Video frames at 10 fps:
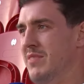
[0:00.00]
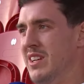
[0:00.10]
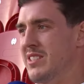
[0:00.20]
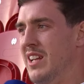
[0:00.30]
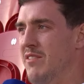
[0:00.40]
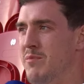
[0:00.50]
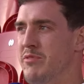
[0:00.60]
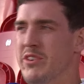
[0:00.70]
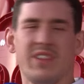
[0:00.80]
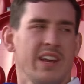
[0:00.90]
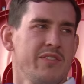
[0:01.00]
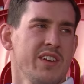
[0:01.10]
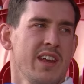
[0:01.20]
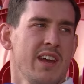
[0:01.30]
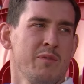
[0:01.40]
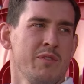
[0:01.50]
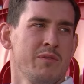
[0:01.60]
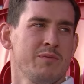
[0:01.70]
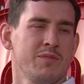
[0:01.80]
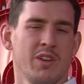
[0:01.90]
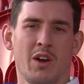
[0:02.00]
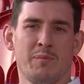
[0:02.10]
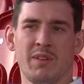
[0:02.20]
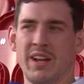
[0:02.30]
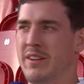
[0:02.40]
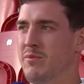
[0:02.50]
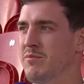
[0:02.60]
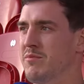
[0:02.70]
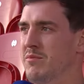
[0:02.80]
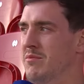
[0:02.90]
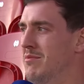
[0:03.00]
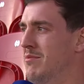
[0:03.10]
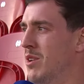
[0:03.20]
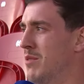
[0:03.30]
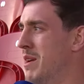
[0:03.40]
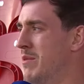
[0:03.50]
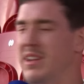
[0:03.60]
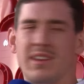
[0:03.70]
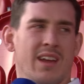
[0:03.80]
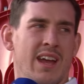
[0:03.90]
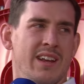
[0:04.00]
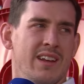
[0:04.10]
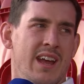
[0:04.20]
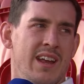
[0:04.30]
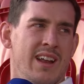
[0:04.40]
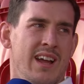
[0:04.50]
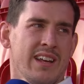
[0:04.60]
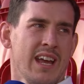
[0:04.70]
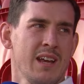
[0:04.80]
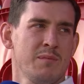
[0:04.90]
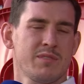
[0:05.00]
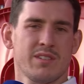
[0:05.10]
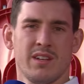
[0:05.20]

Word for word: I still haven't proved anything yet. We've, you know, I've played, what, maybe eight or nine games.